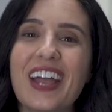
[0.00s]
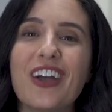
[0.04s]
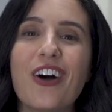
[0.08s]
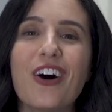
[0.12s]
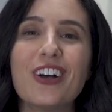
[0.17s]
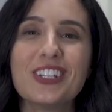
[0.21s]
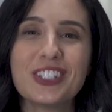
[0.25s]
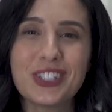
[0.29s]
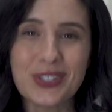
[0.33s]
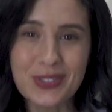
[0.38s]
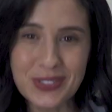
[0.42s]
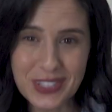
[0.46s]

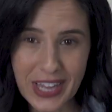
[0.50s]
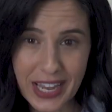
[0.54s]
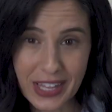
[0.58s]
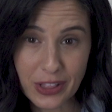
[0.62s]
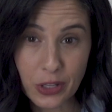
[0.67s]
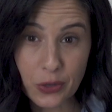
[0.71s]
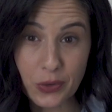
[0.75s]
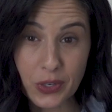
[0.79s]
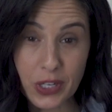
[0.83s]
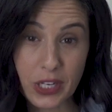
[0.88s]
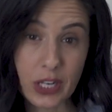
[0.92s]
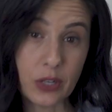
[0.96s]
also
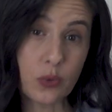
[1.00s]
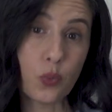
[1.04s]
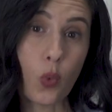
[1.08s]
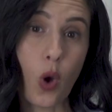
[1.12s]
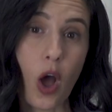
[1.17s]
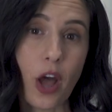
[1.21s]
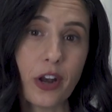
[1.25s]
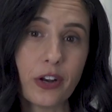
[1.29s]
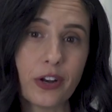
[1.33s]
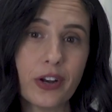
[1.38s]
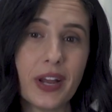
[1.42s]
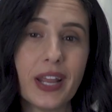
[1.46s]
dilute it in
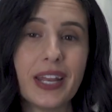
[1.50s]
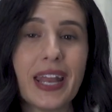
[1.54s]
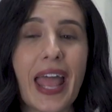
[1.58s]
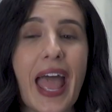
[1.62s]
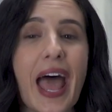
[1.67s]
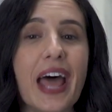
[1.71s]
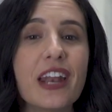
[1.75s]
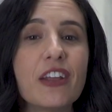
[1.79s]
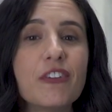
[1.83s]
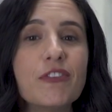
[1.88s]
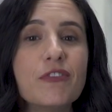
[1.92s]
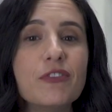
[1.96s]
water and
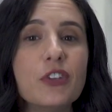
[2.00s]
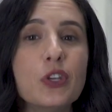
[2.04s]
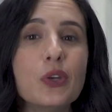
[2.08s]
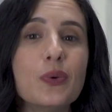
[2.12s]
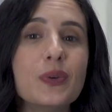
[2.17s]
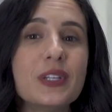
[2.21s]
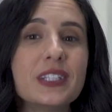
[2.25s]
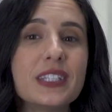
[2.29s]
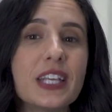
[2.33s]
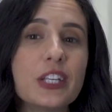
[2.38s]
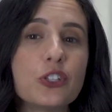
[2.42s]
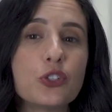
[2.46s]
add a
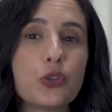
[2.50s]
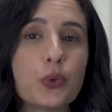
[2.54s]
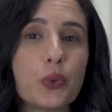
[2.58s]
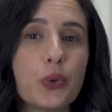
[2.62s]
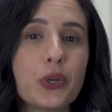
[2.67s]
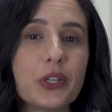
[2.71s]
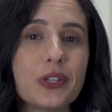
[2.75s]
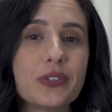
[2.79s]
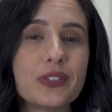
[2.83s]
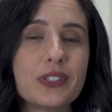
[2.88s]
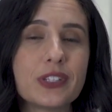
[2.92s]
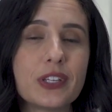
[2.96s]
few essential
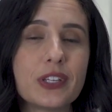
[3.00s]
oils